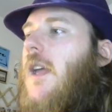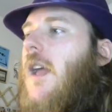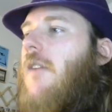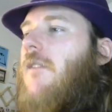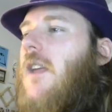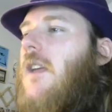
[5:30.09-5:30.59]

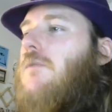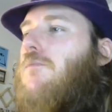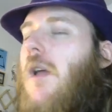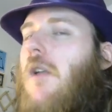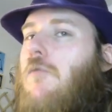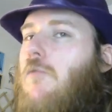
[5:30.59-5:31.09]
and if he has
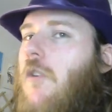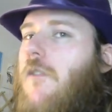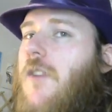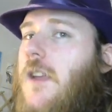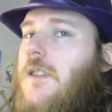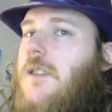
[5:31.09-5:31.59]
Metal Morph
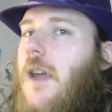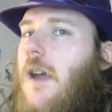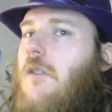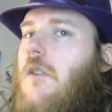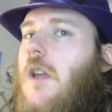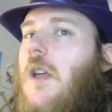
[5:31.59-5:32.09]
face
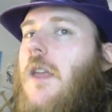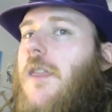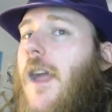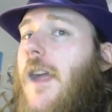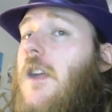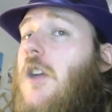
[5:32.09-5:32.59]
down,
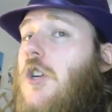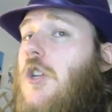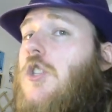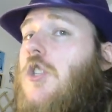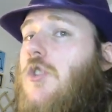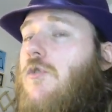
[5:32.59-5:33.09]
that
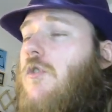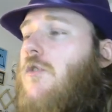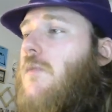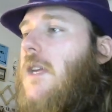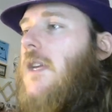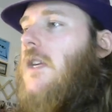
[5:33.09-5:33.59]
could screw
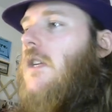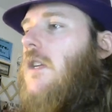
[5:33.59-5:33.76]
me.